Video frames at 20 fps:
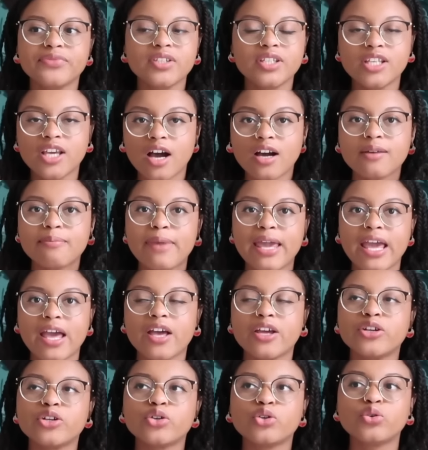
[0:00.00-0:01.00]
young
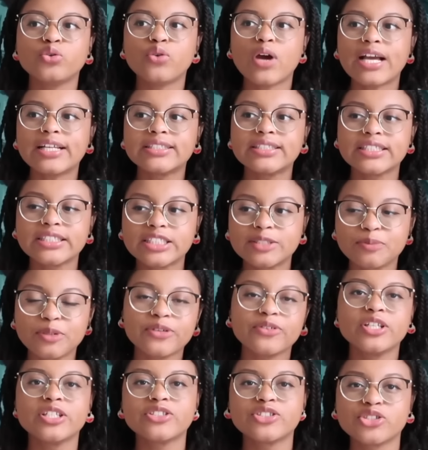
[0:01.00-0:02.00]
man who has
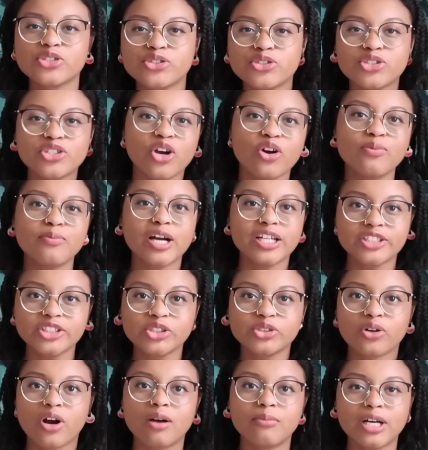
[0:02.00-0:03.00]
experienced so
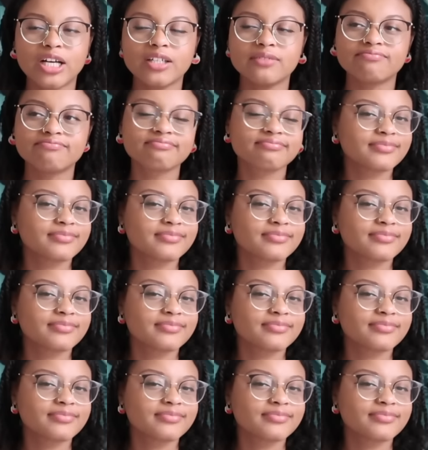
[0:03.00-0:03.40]
much trauma.